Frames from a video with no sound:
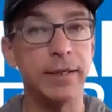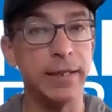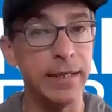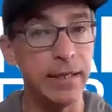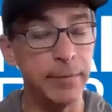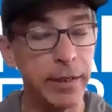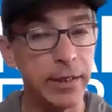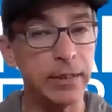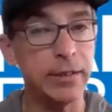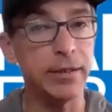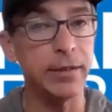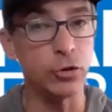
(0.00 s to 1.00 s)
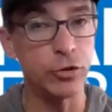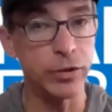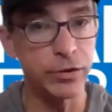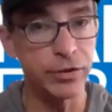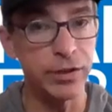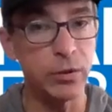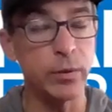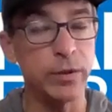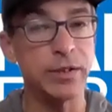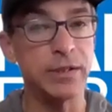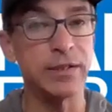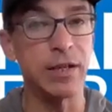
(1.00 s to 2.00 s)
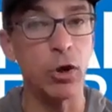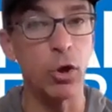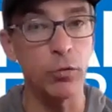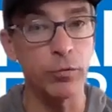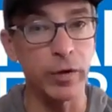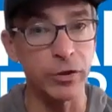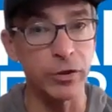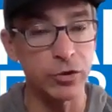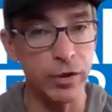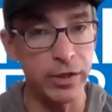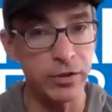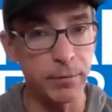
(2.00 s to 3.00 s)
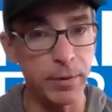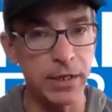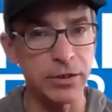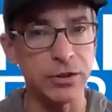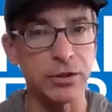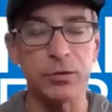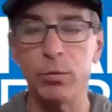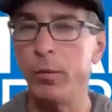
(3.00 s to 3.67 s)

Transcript: the emailing, the trigger sequences, our own registration pages.